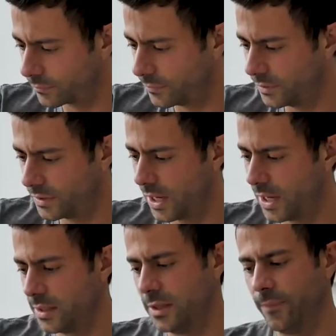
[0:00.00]
and
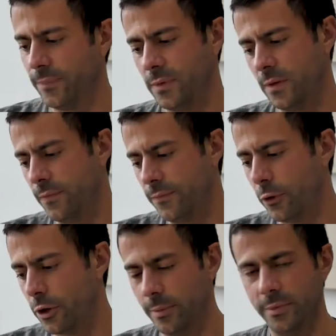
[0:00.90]
they
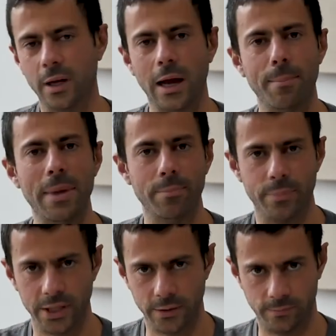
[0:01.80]
formed a
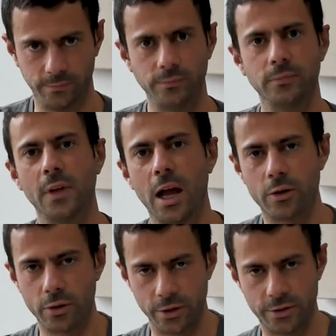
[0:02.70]
membrane
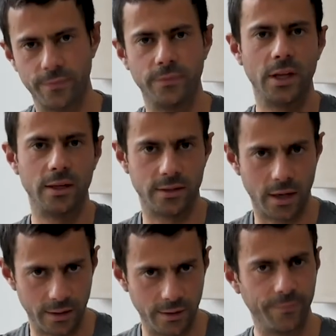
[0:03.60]
across the
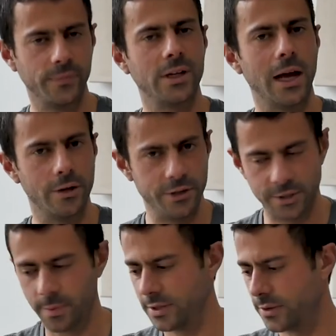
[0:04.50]
entire gallery
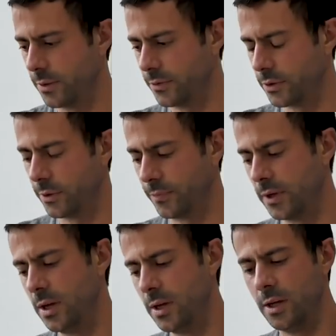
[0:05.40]
space. So so
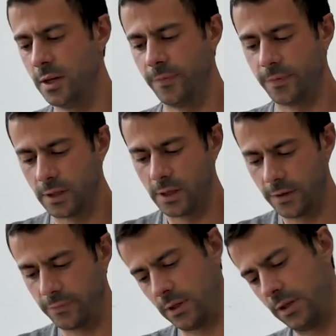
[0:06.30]

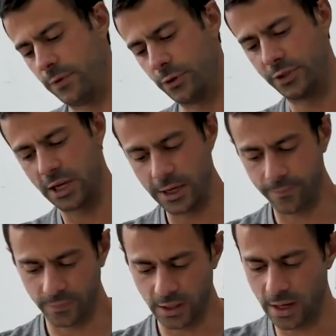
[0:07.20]
if if you see,
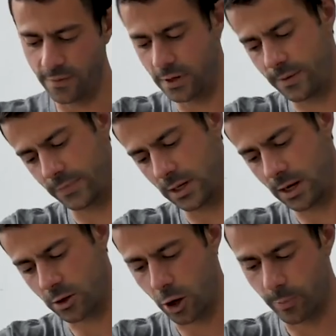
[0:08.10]
they have um, a
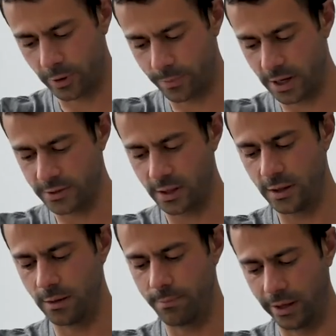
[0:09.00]
copper base in
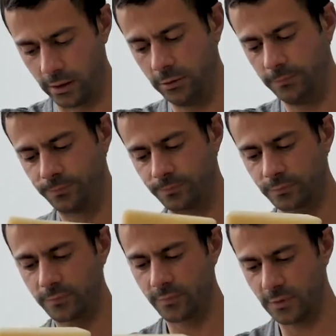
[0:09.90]
the middle
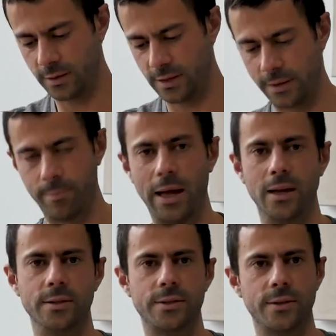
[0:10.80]
that
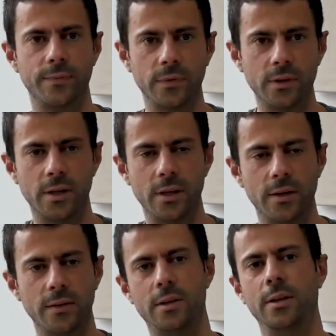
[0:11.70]
balanced
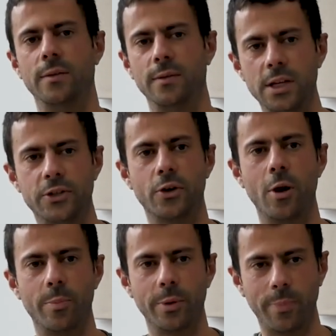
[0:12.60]
the the each
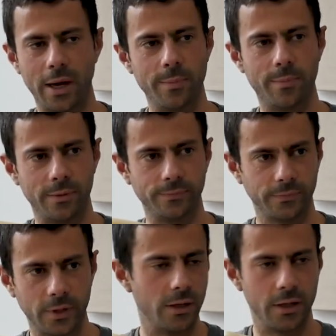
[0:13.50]
copper pipe,
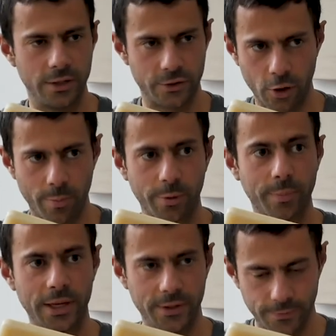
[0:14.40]
uh, each copper
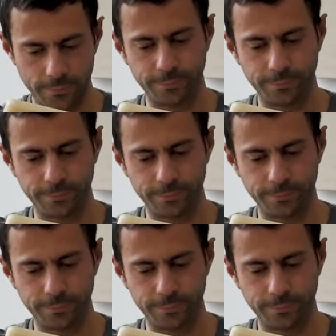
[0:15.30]
piece